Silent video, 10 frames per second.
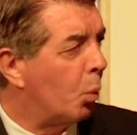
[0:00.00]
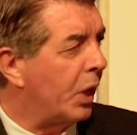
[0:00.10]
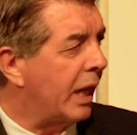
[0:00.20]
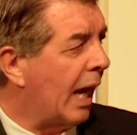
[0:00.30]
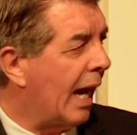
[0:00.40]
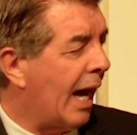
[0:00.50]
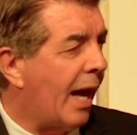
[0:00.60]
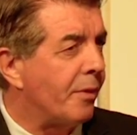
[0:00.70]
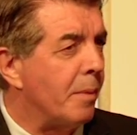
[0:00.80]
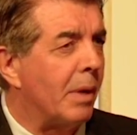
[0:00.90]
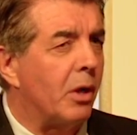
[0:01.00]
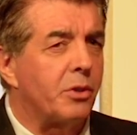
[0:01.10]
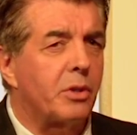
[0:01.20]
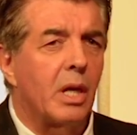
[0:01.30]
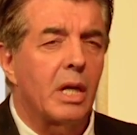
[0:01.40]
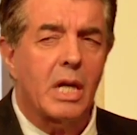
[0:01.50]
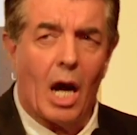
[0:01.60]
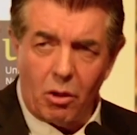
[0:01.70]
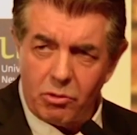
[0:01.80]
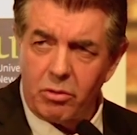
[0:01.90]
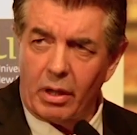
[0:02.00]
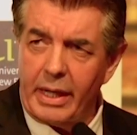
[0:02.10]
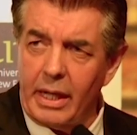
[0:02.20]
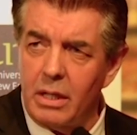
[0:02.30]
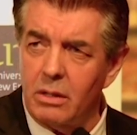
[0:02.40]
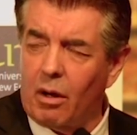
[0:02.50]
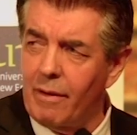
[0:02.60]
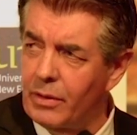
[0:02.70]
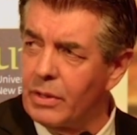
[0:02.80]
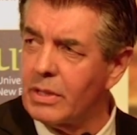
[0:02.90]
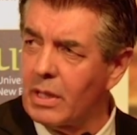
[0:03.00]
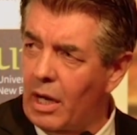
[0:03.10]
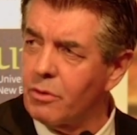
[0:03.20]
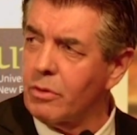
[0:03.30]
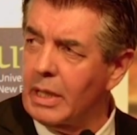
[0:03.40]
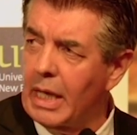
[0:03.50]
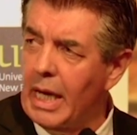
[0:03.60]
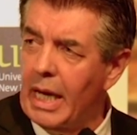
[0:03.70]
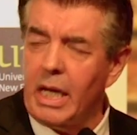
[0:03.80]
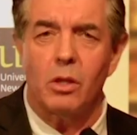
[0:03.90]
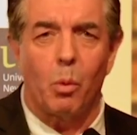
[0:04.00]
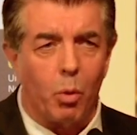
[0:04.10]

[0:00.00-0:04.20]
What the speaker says: We are the most culturally diverse country in the